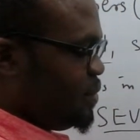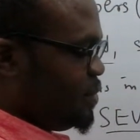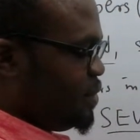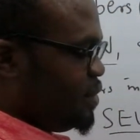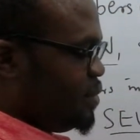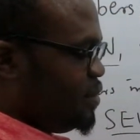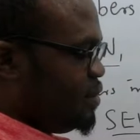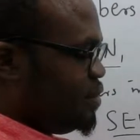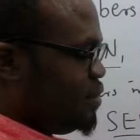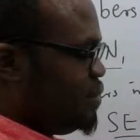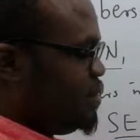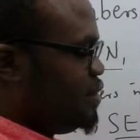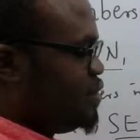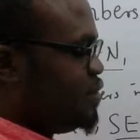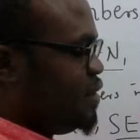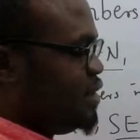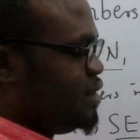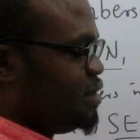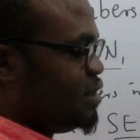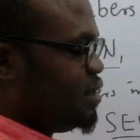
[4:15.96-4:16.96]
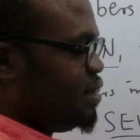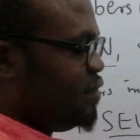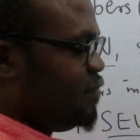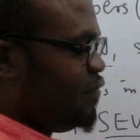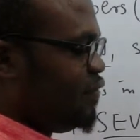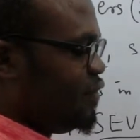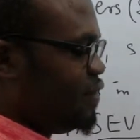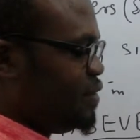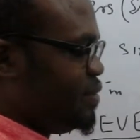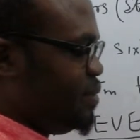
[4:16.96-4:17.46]
So the stress is on the
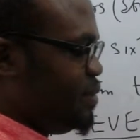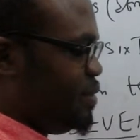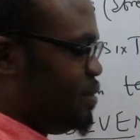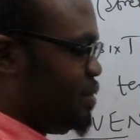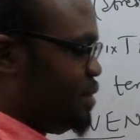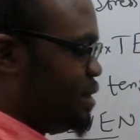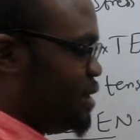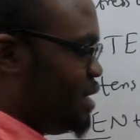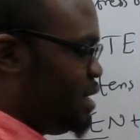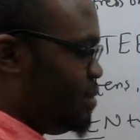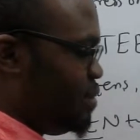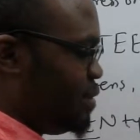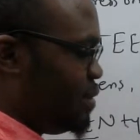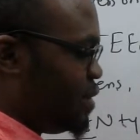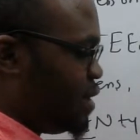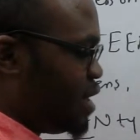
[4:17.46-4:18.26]
first syllable.